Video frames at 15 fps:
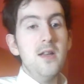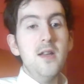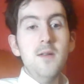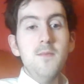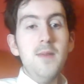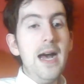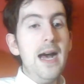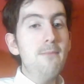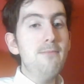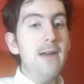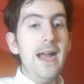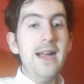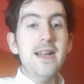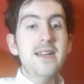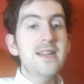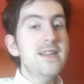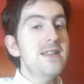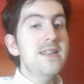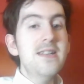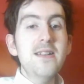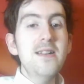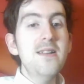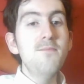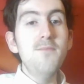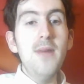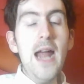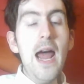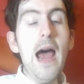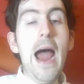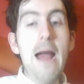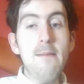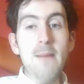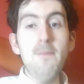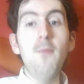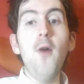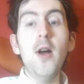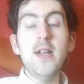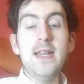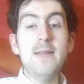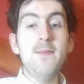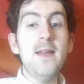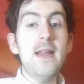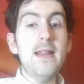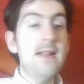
But I'm like, but I remember watching this movie and then